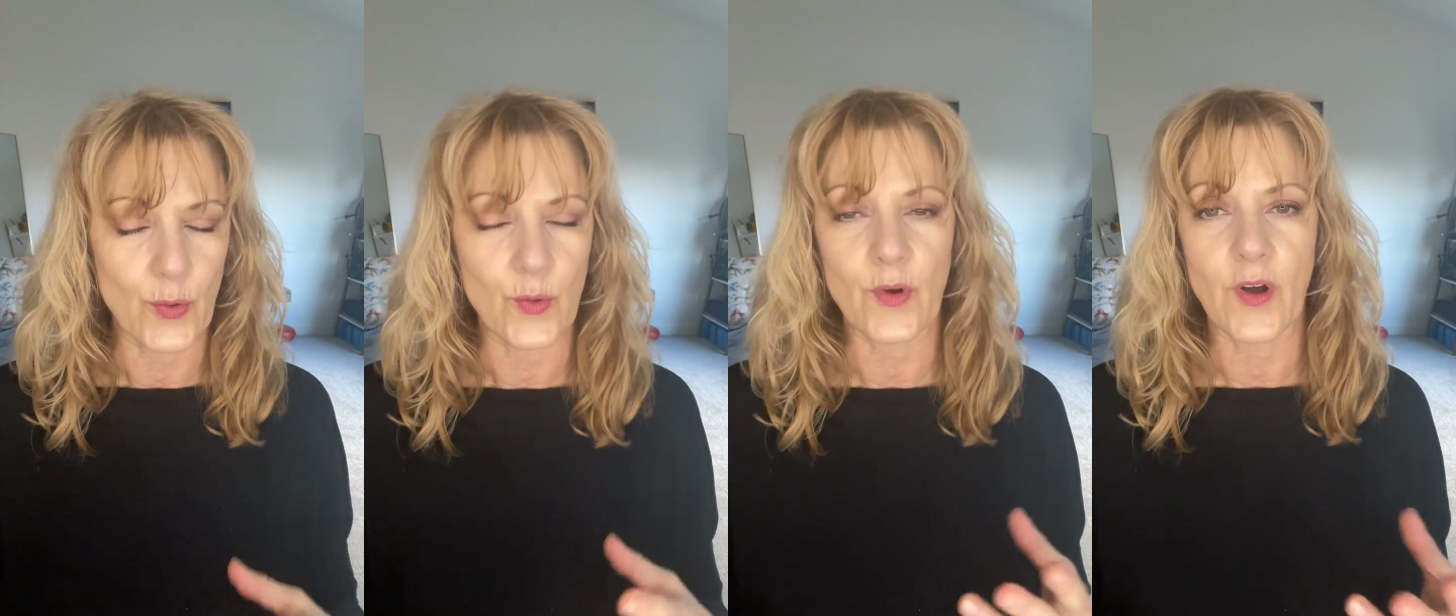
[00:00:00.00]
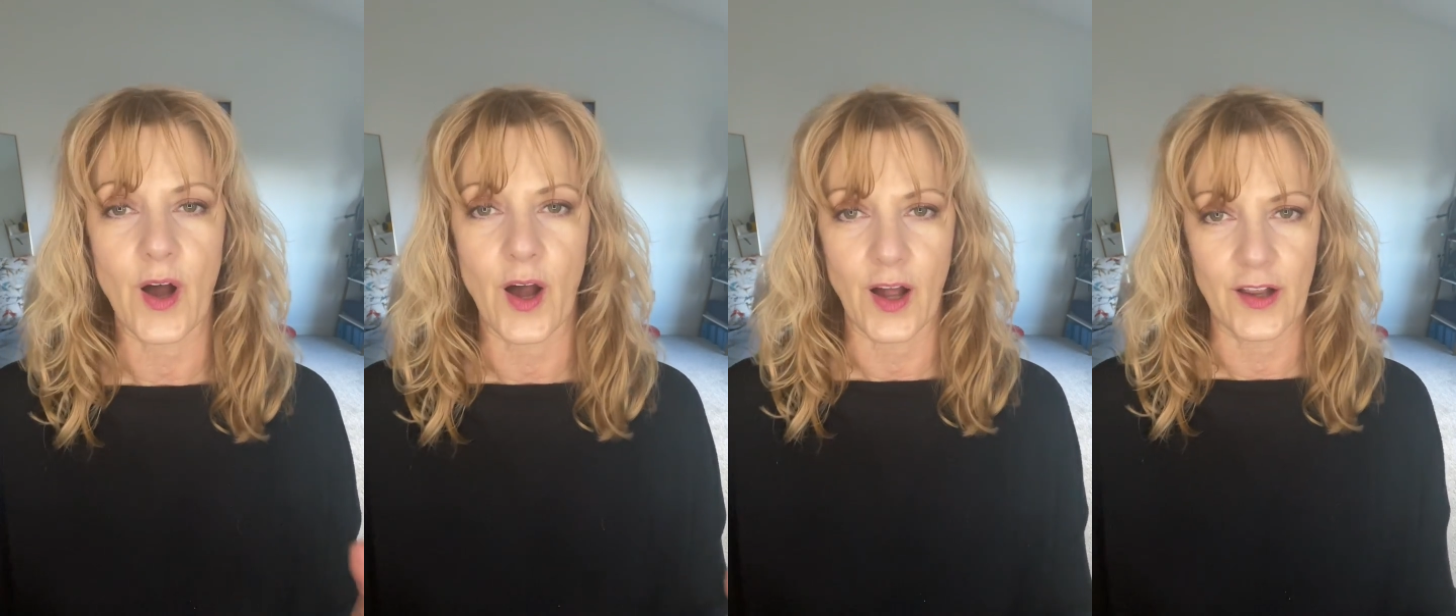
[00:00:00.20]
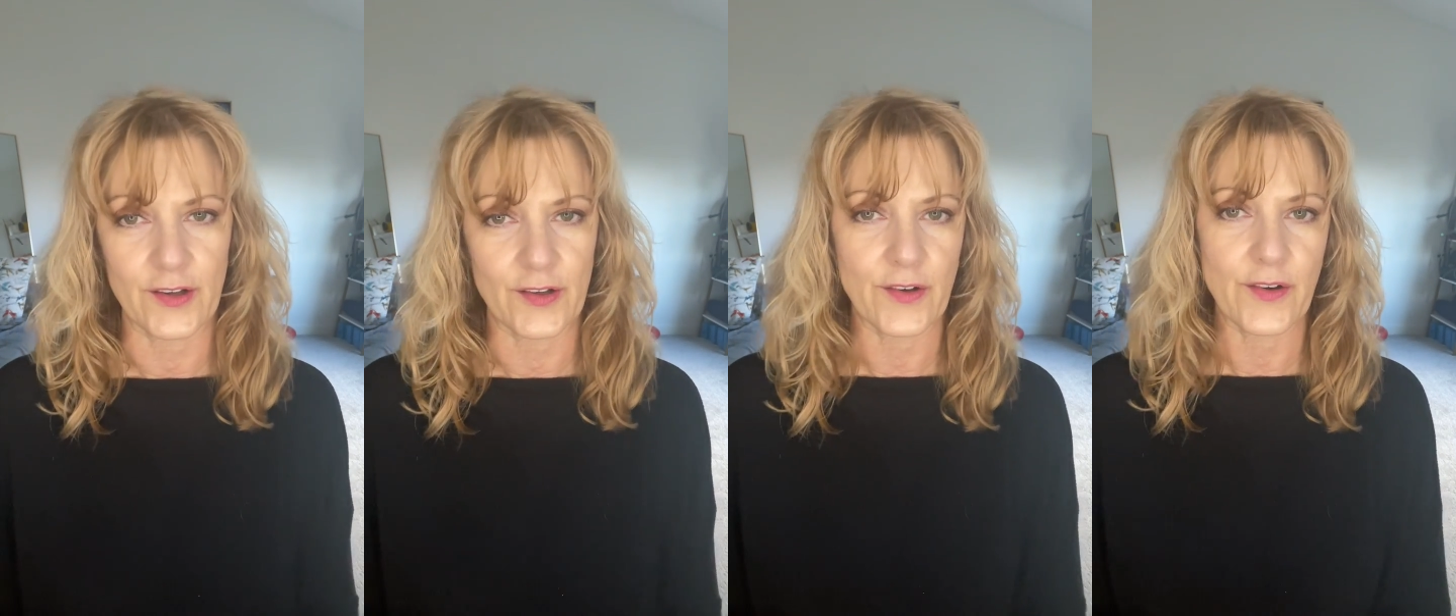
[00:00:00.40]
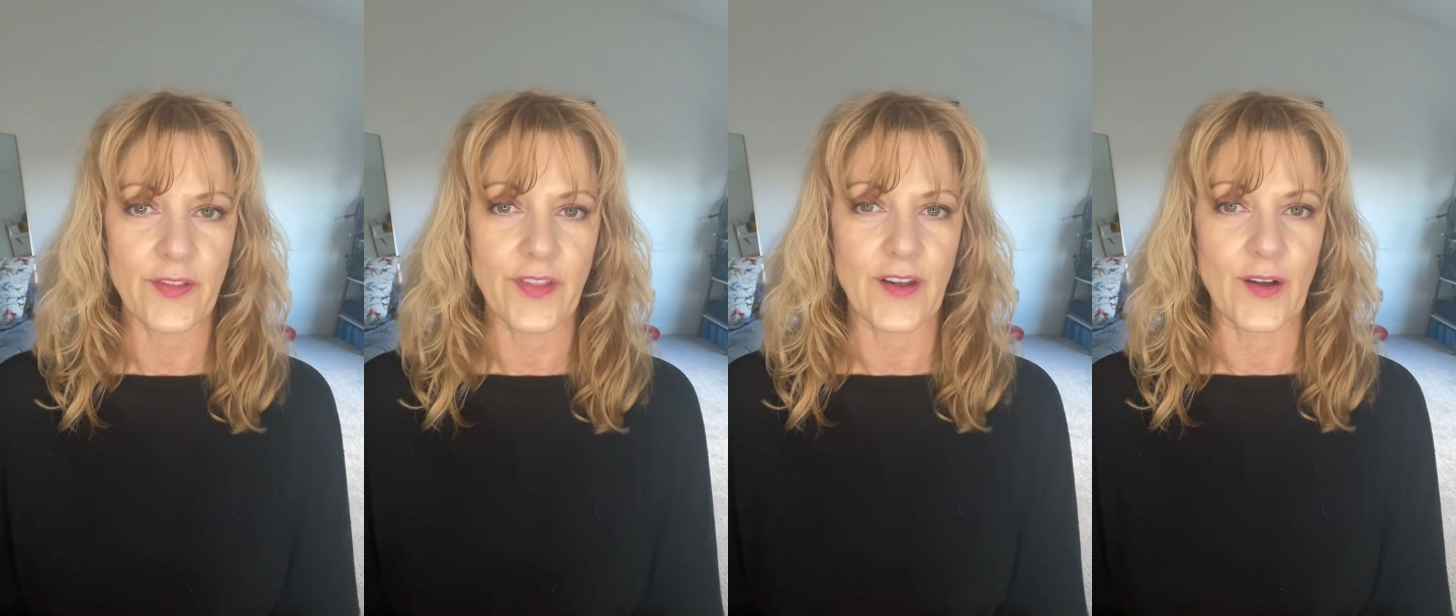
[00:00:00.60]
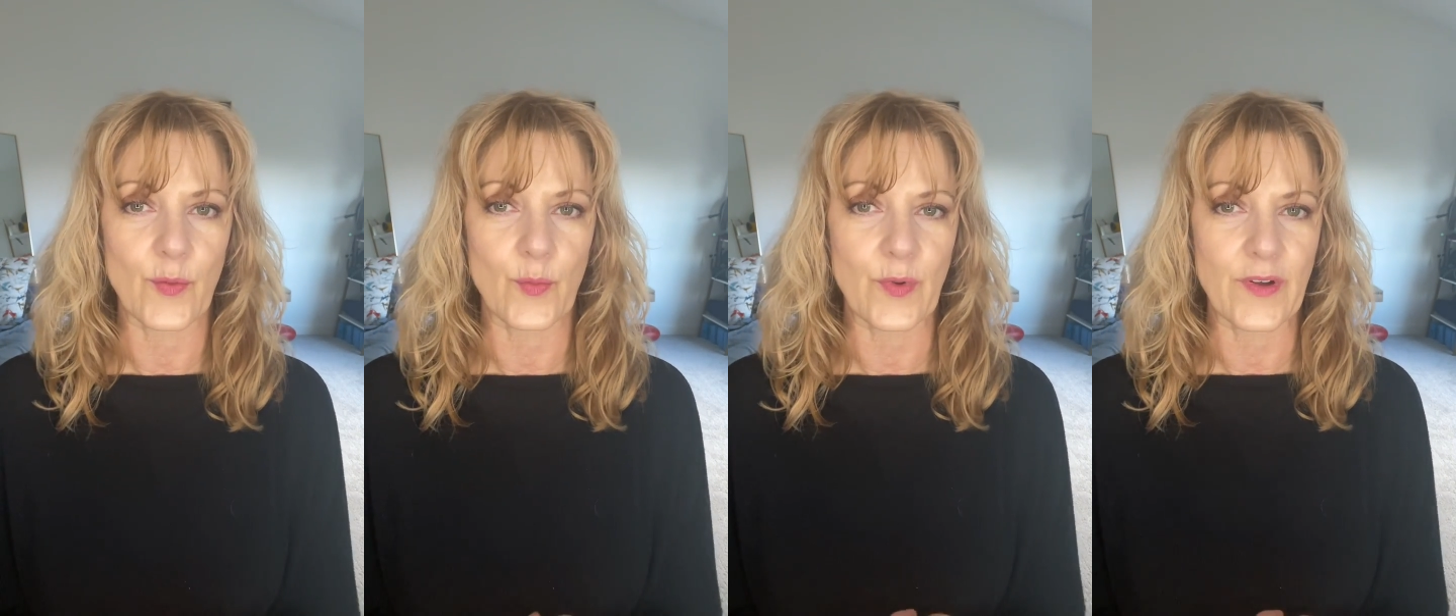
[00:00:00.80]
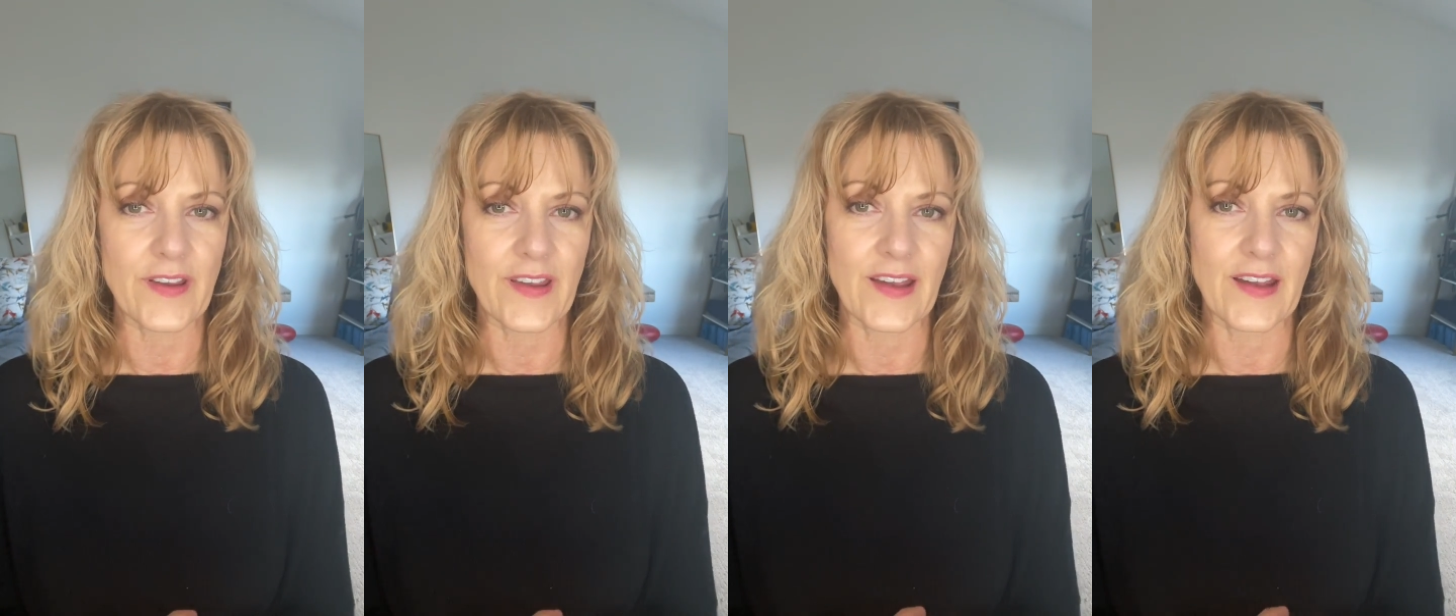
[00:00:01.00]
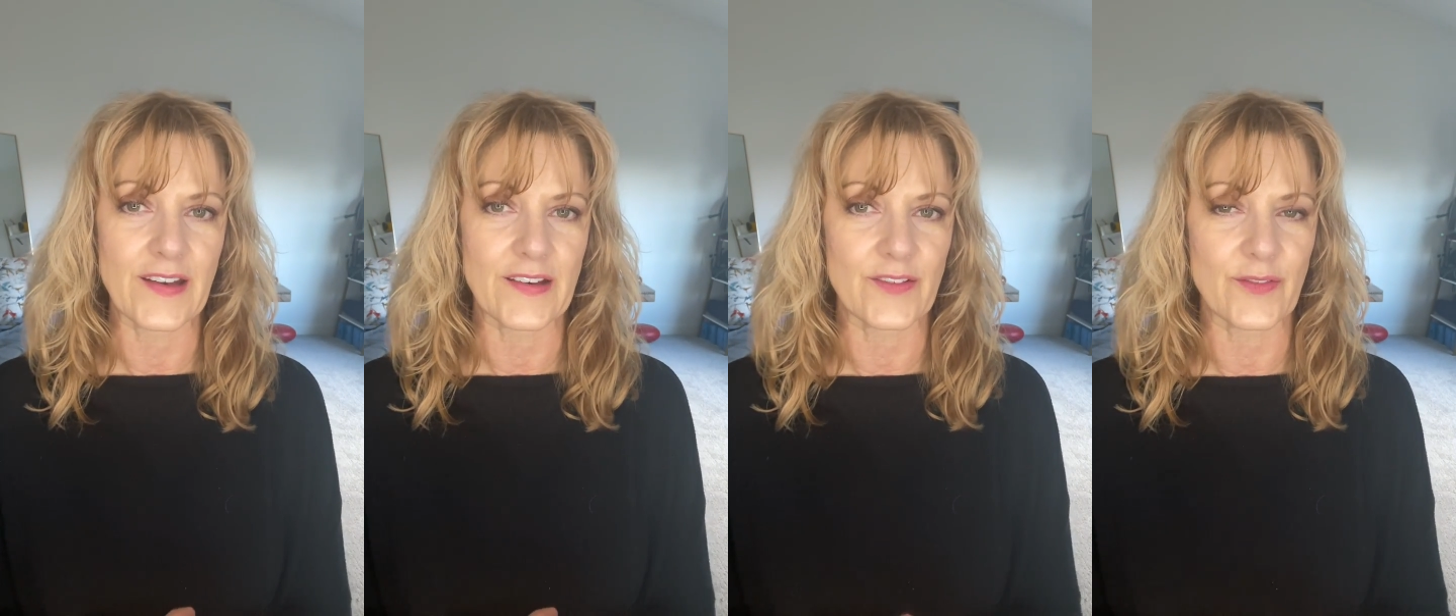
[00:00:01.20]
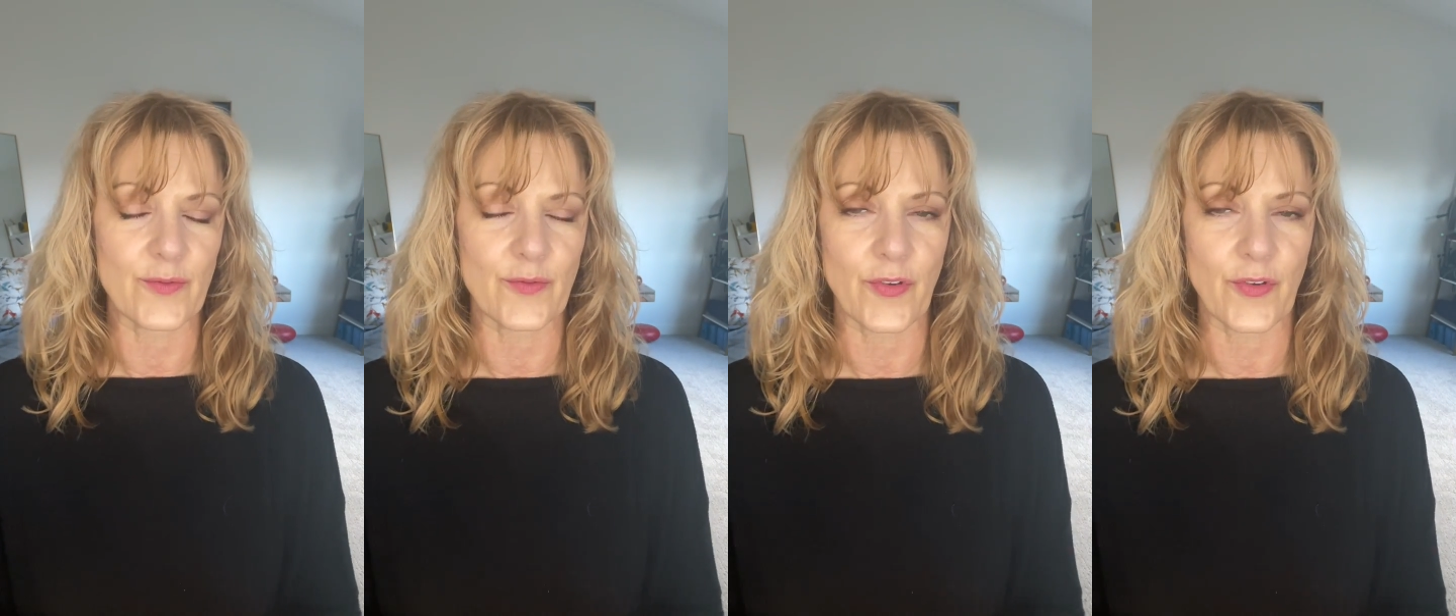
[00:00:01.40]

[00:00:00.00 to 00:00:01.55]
color that we can